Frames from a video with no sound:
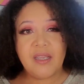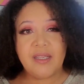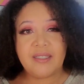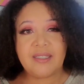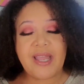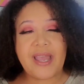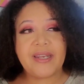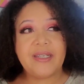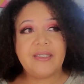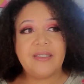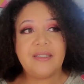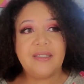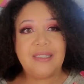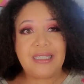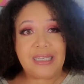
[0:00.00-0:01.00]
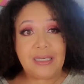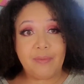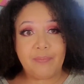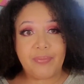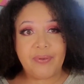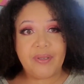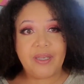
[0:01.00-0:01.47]
it's not as
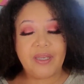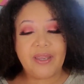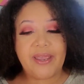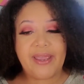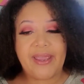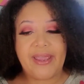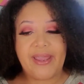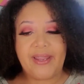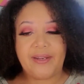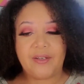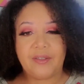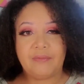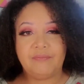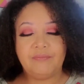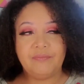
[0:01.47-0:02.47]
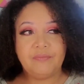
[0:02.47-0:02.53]
deep and